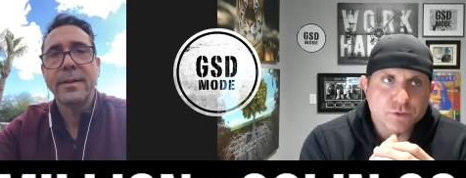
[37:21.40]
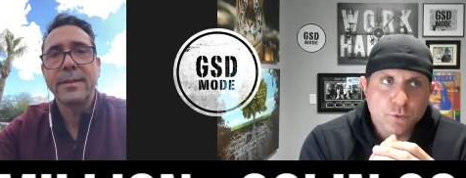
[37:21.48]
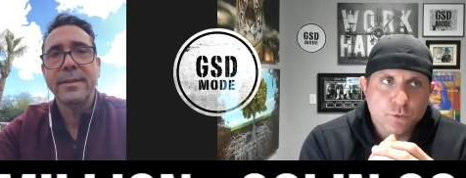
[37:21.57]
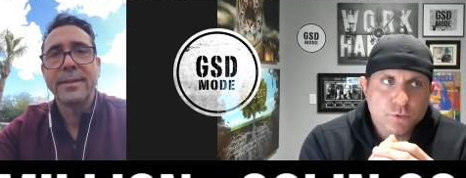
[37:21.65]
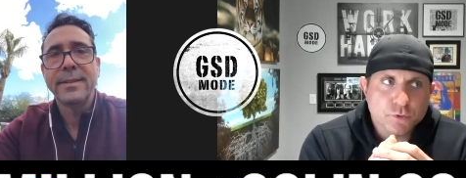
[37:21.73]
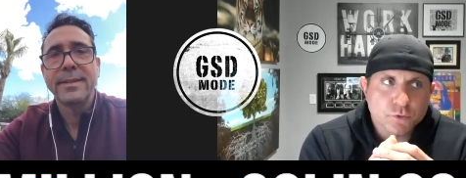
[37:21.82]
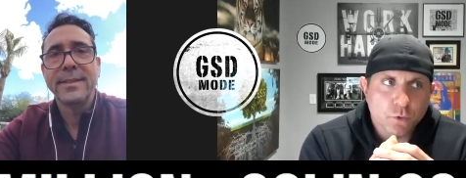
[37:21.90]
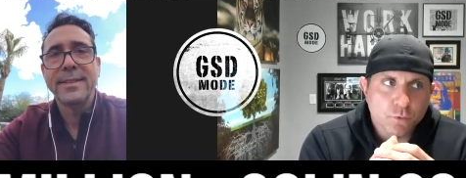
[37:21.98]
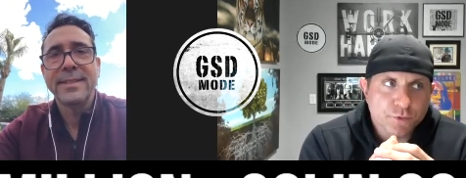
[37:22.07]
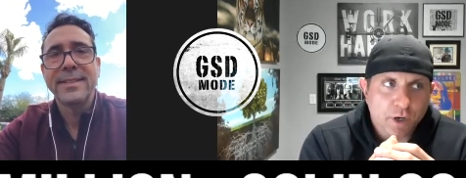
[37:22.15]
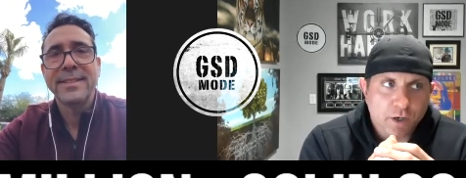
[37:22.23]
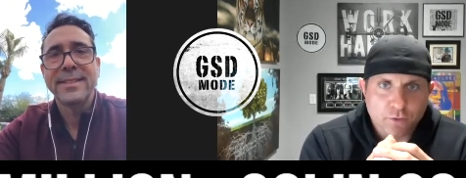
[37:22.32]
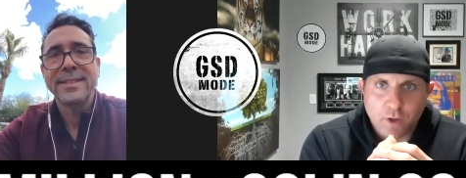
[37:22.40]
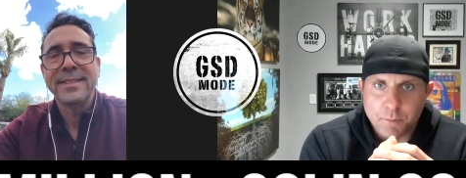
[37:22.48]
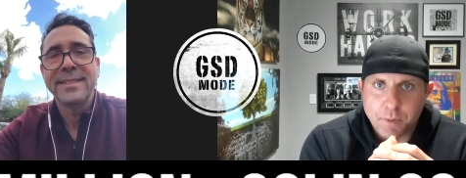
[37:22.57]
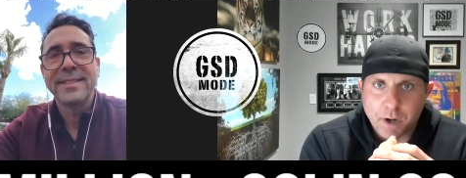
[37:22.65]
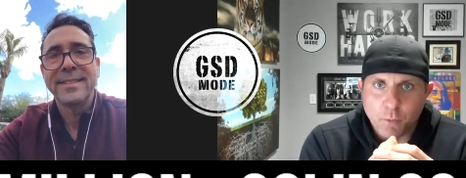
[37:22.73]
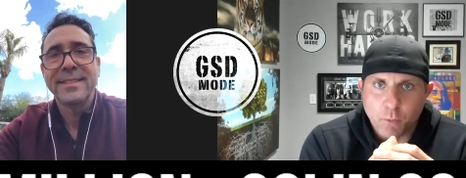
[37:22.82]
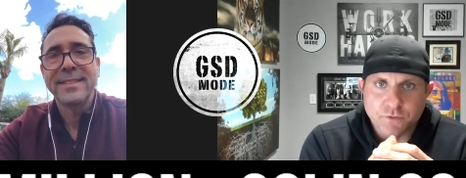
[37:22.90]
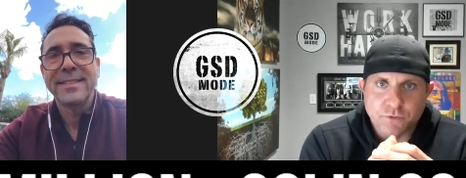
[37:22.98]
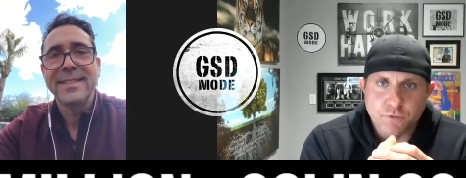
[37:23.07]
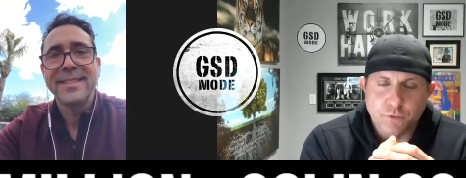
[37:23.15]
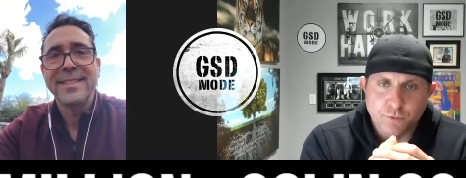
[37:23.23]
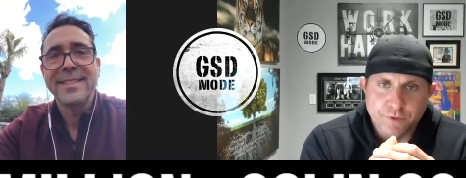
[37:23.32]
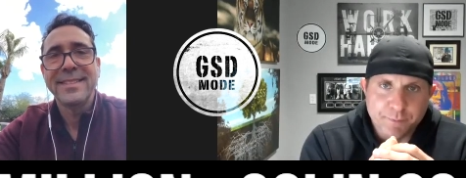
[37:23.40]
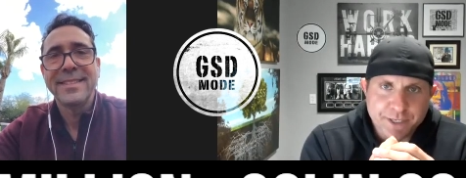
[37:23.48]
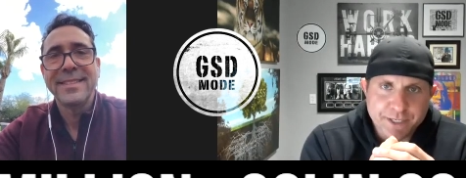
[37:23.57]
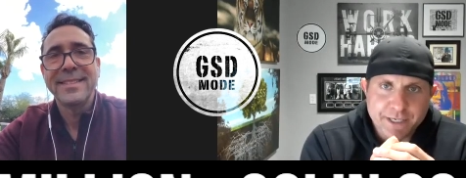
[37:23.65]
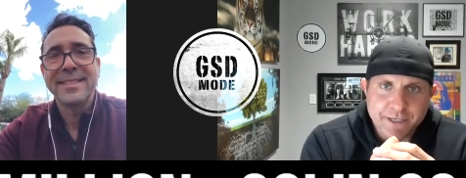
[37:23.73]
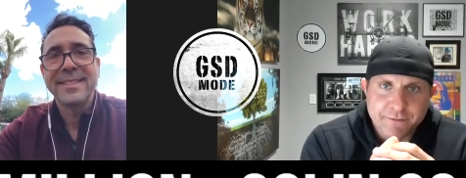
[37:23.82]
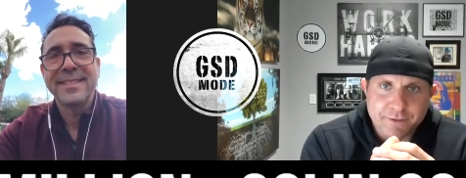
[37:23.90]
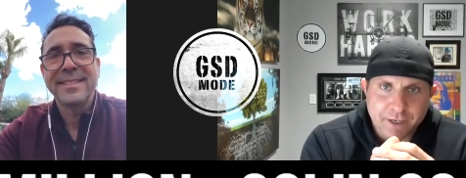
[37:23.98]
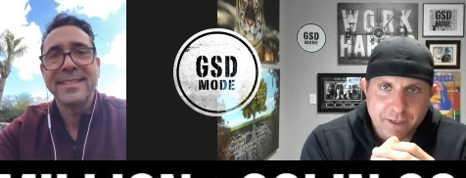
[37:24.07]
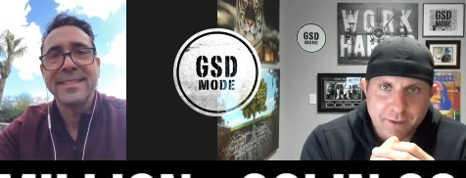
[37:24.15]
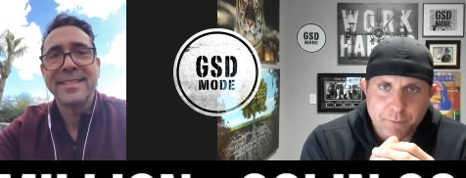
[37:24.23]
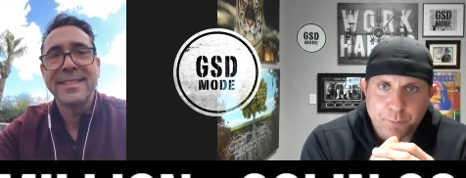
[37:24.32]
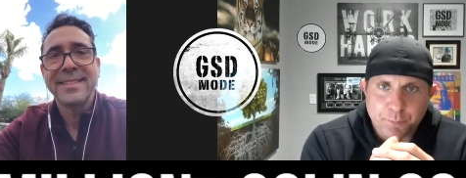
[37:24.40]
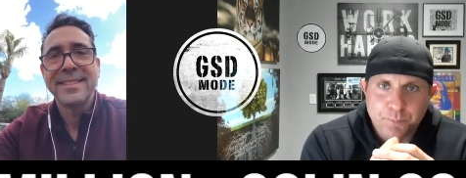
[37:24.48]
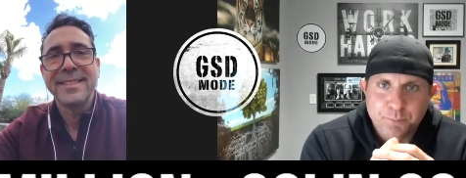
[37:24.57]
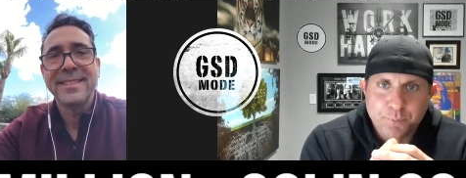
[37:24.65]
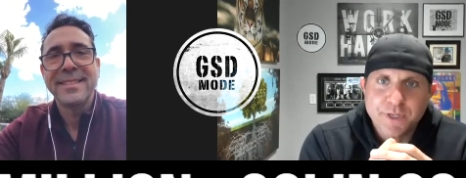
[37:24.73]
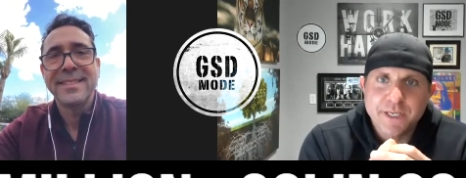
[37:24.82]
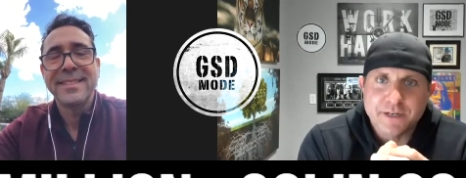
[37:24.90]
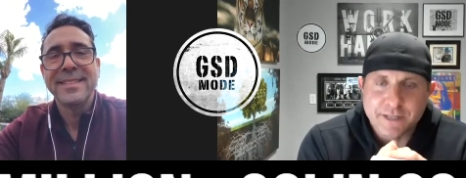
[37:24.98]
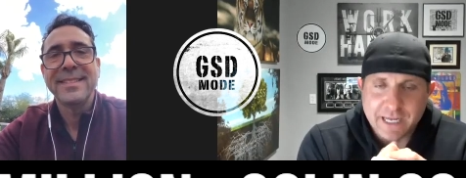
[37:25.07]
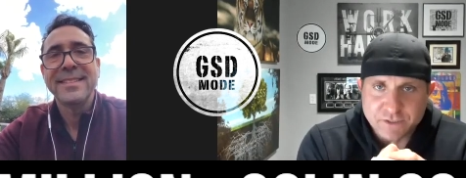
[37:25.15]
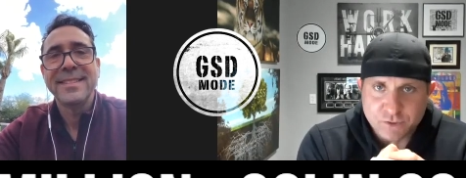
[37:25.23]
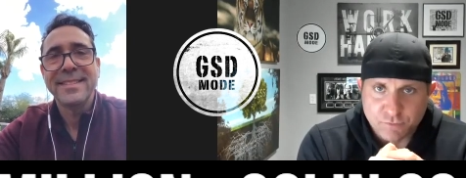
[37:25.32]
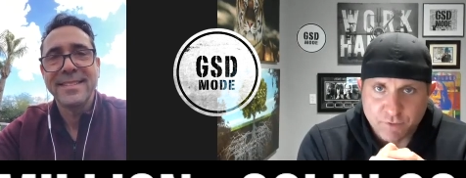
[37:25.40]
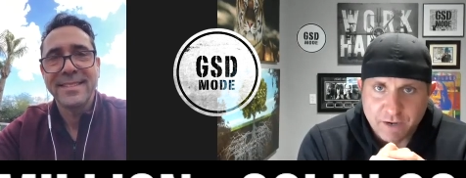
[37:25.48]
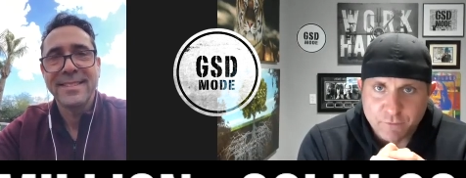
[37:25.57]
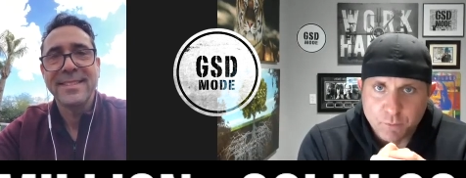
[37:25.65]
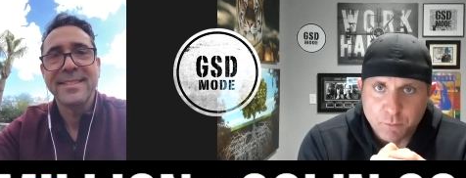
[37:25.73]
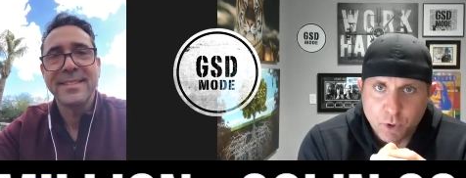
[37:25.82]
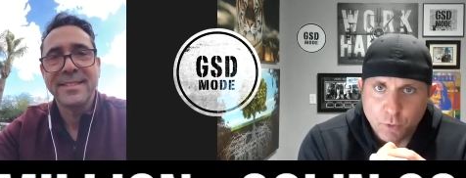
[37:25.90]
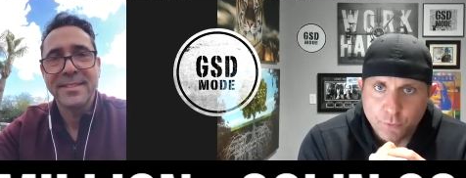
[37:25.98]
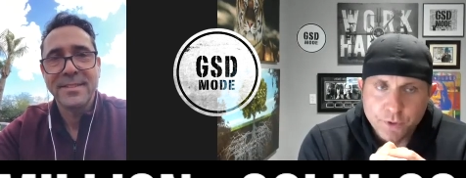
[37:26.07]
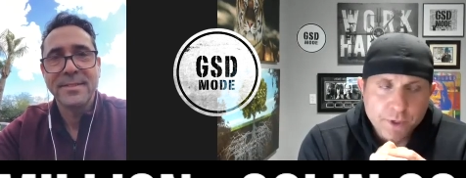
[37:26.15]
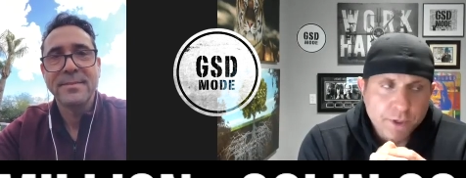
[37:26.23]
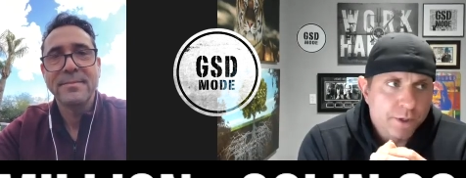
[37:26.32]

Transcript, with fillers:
Speaker 1: So, so we've talked a lot about what to do in the immediate, kind of to bring into that survival mode.